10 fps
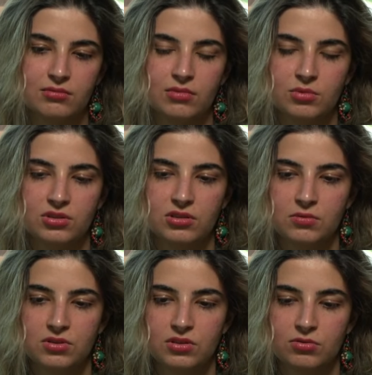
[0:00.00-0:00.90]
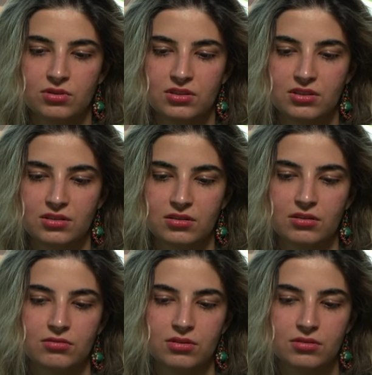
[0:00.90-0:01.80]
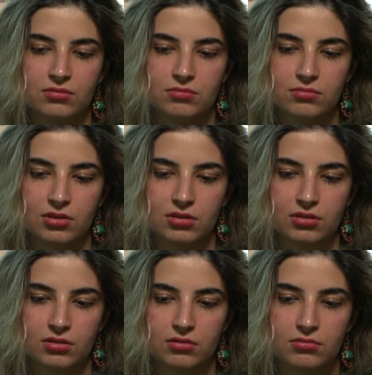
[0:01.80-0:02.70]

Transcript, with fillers: I mean, he was like 2600, I think.